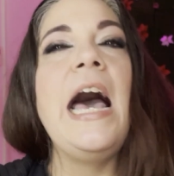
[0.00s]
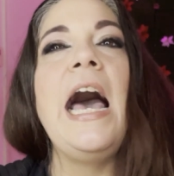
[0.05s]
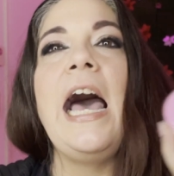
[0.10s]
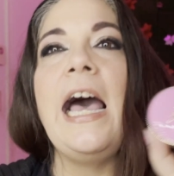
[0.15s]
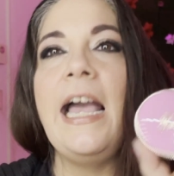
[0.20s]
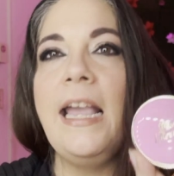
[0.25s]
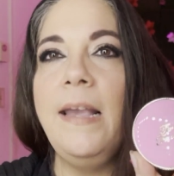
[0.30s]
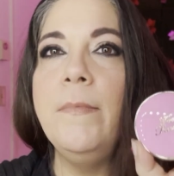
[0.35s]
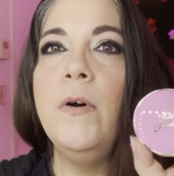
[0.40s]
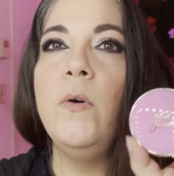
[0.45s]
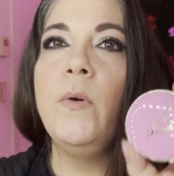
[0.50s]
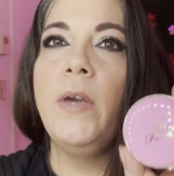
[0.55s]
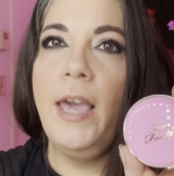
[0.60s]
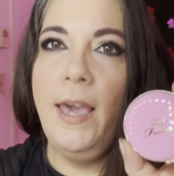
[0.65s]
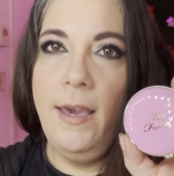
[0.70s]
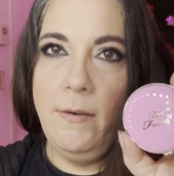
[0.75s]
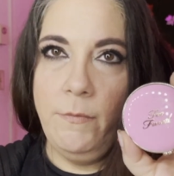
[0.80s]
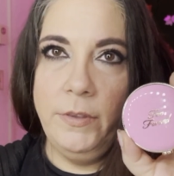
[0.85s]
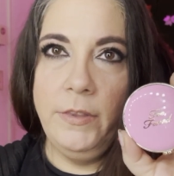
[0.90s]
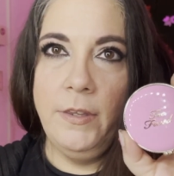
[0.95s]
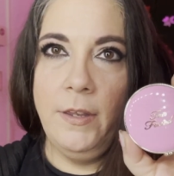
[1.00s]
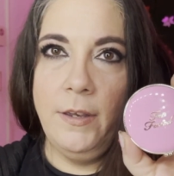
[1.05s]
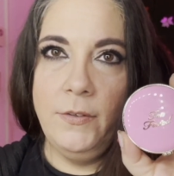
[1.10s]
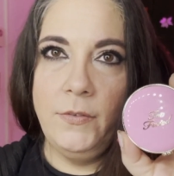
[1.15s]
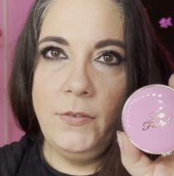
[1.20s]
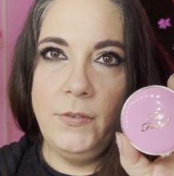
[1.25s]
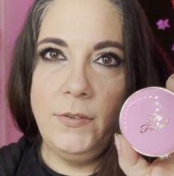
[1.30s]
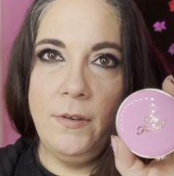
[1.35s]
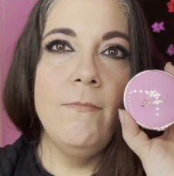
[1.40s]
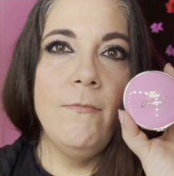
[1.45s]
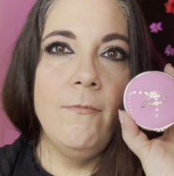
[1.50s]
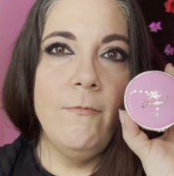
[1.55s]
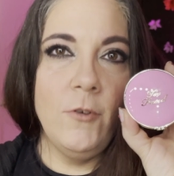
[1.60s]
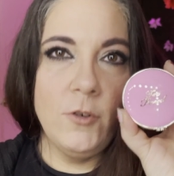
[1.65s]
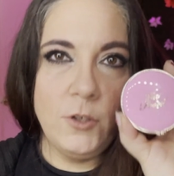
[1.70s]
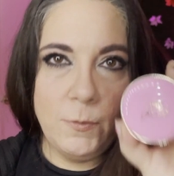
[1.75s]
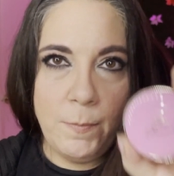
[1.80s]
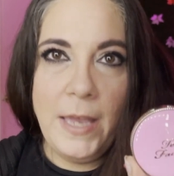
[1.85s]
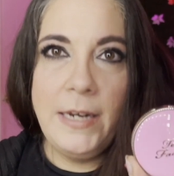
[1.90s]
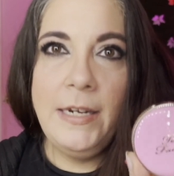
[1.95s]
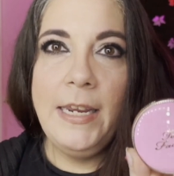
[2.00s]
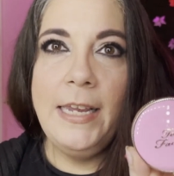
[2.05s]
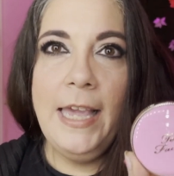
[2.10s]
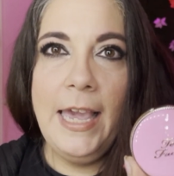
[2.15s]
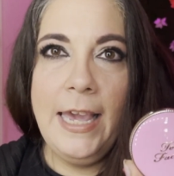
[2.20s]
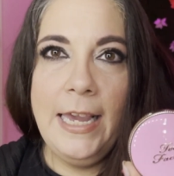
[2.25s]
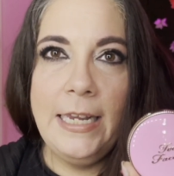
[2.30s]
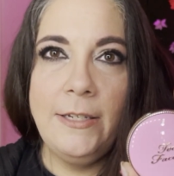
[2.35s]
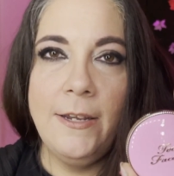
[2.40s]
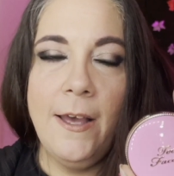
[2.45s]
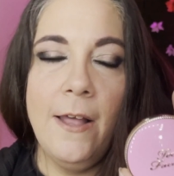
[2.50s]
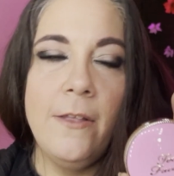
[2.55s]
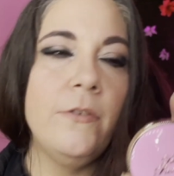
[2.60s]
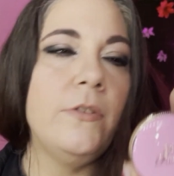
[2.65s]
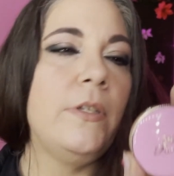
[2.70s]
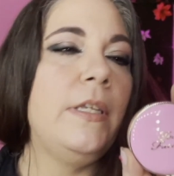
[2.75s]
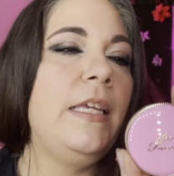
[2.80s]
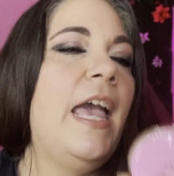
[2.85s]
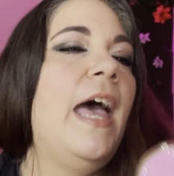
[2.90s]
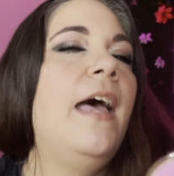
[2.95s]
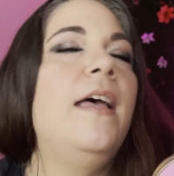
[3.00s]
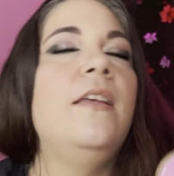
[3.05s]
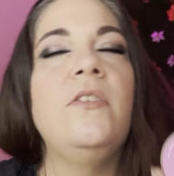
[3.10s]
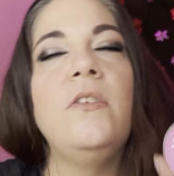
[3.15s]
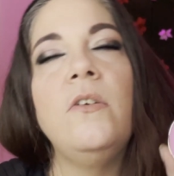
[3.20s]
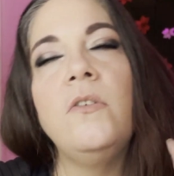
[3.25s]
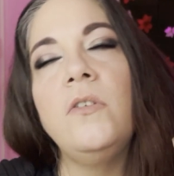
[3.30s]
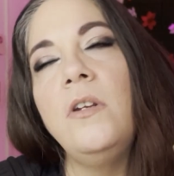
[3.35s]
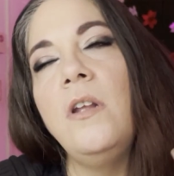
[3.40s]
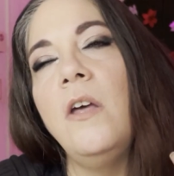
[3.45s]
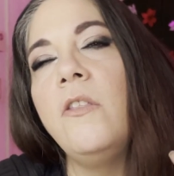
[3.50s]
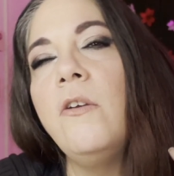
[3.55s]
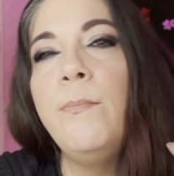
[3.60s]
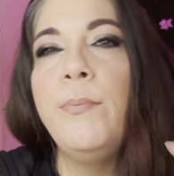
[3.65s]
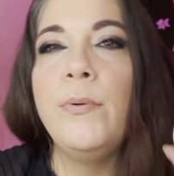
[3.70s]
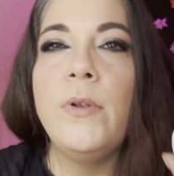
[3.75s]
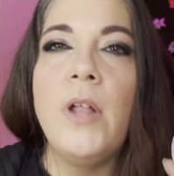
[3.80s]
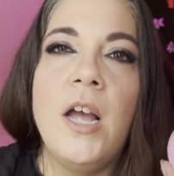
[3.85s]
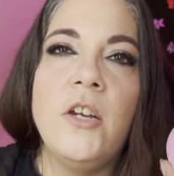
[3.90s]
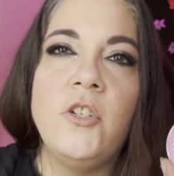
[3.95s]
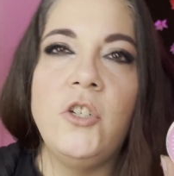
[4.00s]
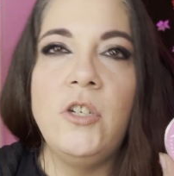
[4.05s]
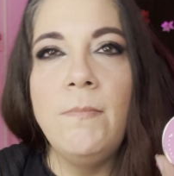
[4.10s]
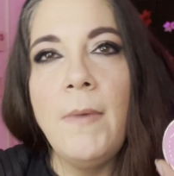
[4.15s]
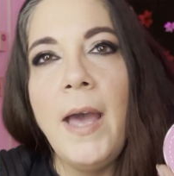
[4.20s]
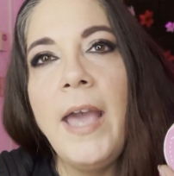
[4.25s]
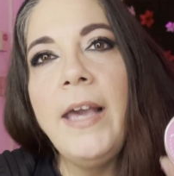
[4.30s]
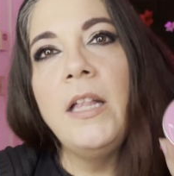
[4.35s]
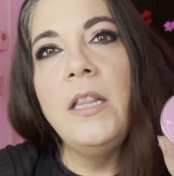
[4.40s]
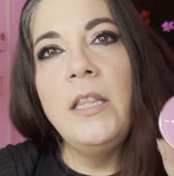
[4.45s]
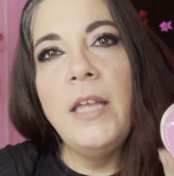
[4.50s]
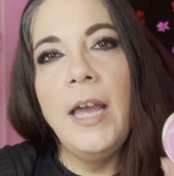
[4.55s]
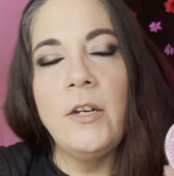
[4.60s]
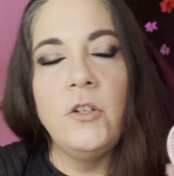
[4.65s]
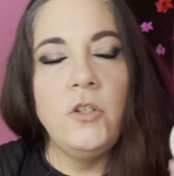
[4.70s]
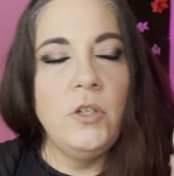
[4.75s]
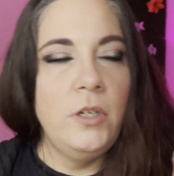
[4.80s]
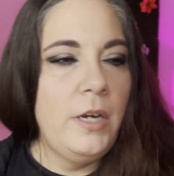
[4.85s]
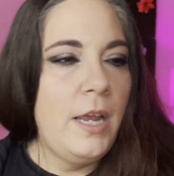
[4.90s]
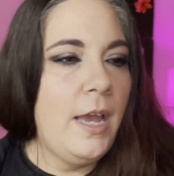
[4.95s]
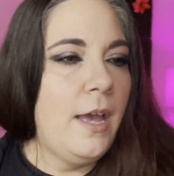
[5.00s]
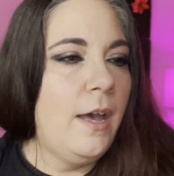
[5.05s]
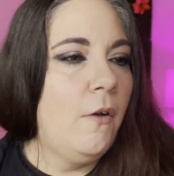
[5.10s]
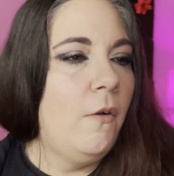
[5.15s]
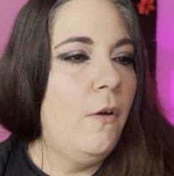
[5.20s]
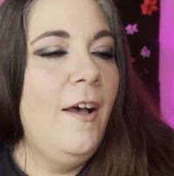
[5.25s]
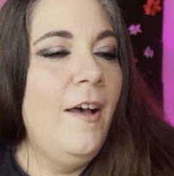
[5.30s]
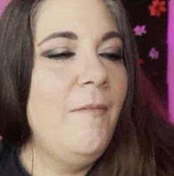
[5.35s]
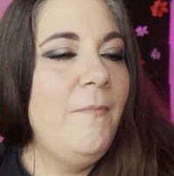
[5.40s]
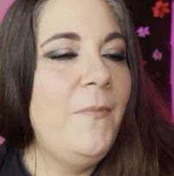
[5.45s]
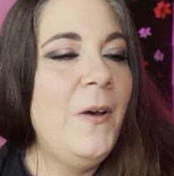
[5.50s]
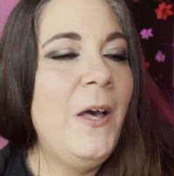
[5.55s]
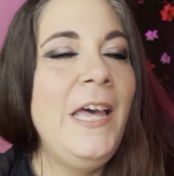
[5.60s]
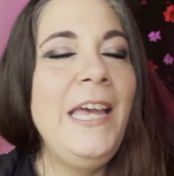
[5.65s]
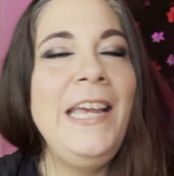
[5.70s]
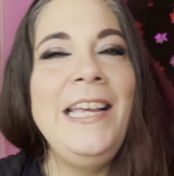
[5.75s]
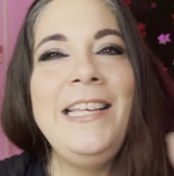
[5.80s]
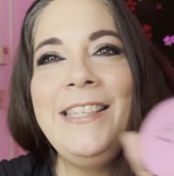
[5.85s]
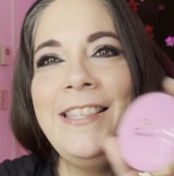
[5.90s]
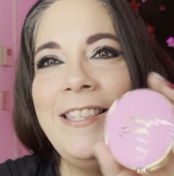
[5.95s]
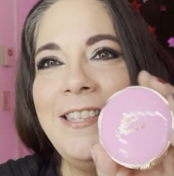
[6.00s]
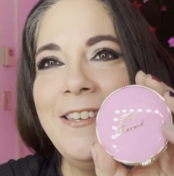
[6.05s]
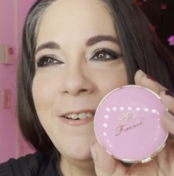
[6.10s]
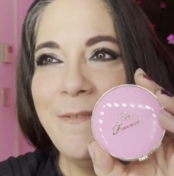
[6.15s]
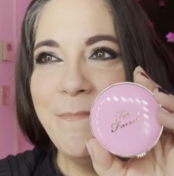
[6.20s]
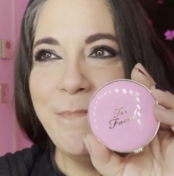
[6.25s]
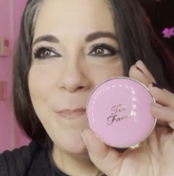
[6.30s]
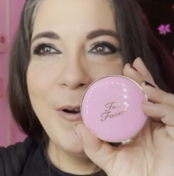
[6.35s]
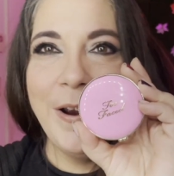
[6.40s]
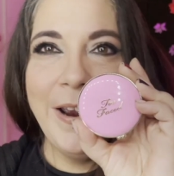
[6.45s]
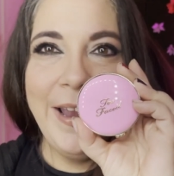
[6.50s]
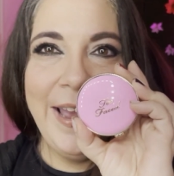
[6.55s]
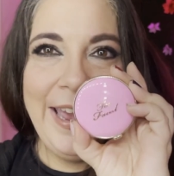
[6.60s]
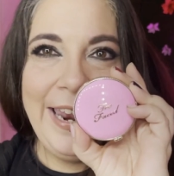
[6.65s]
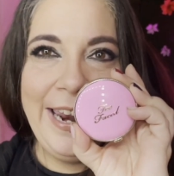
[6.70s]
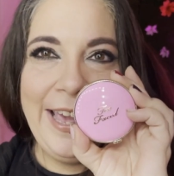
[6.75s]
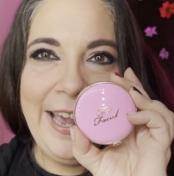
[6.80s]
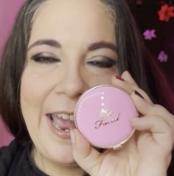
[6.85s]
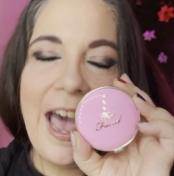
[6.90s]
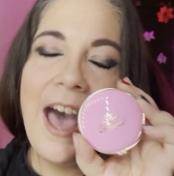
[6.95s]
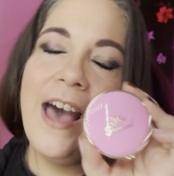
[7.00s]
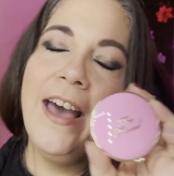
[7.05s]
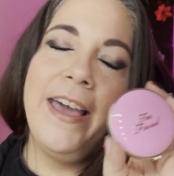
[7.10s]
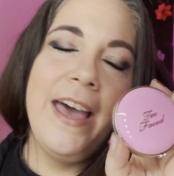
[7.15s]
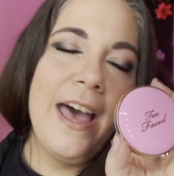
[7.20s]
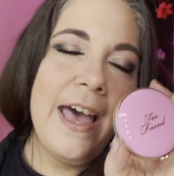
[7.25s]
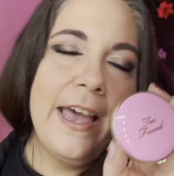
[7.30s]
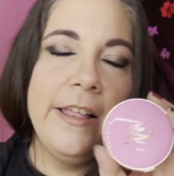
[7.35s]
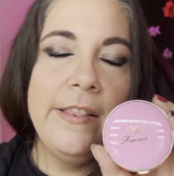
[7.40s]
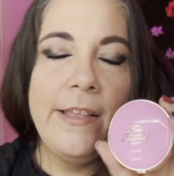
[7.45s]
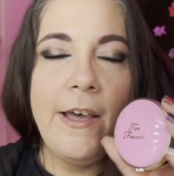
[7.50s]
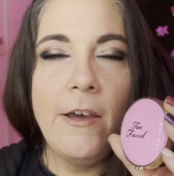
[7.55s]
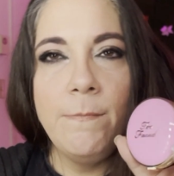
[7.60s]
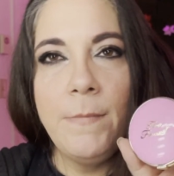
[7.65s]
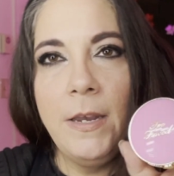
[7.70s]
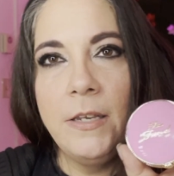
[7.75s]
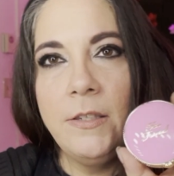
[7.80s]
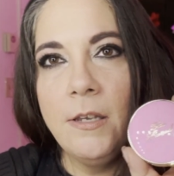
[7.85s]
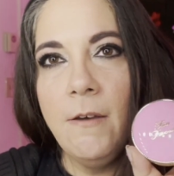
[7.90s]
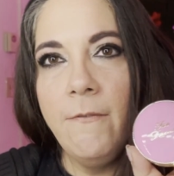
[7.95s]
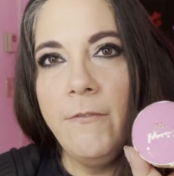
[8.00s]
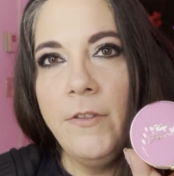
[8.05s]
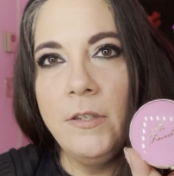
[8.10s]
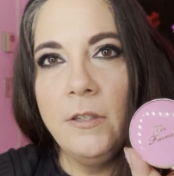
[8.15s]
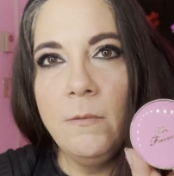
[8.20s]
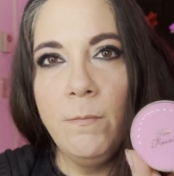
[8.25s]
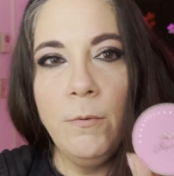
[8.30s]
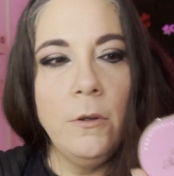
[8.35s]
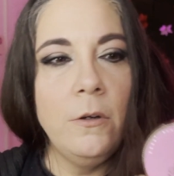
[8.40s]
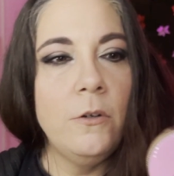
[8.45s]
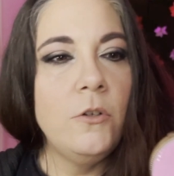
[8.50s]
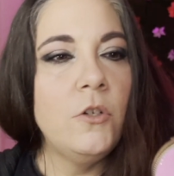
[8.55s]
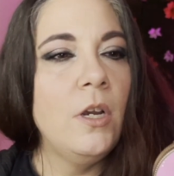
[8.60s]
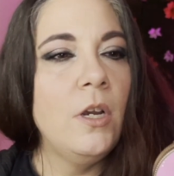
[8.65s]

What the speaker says: I am okay with this. For spending $8, yes, there's another blush in my collection now, but it's so pretty. I allowed myself this splurge.